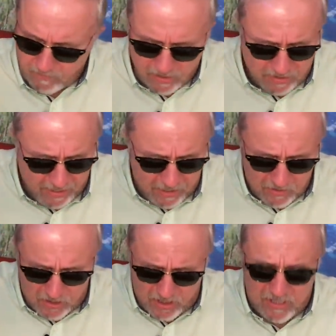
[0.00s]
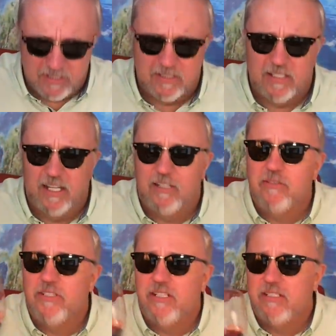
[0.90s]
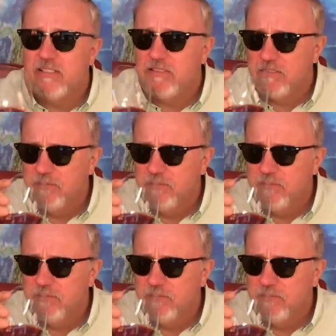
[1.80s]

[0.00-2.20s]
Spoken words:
Thank you, Jesus. Thank you, Jesus.